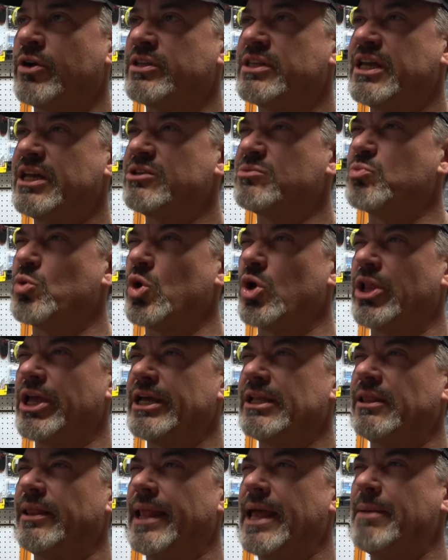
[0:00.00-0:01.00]
it tastes more
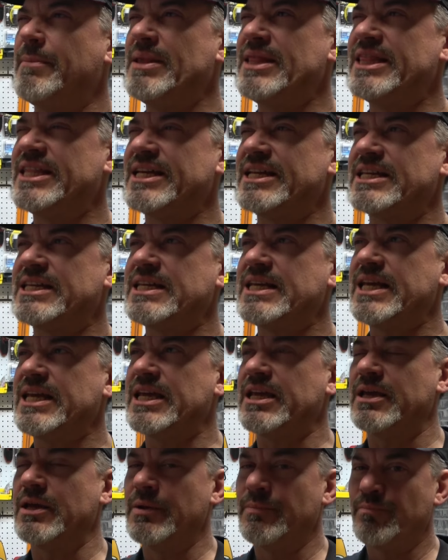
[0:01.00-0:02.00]
like lemon than
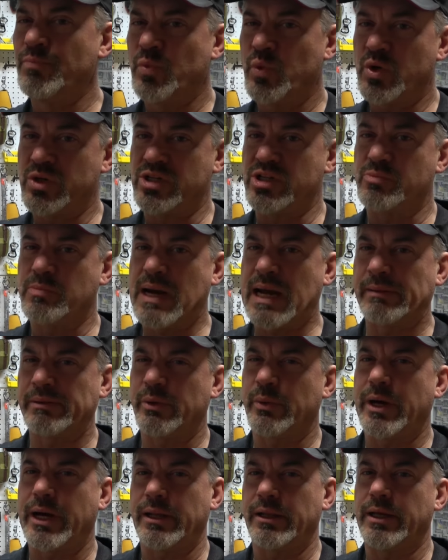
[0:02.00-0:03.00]
tea, which is probably
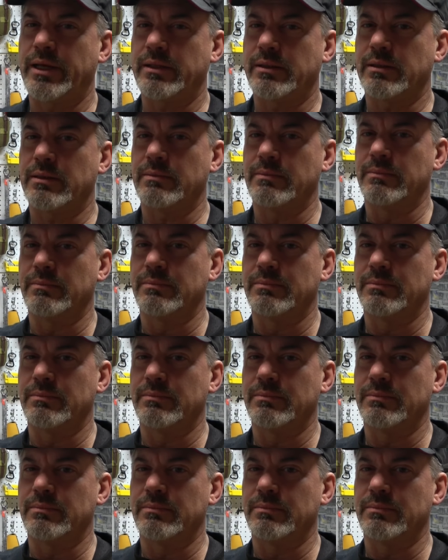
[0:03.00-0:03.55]
why I like it.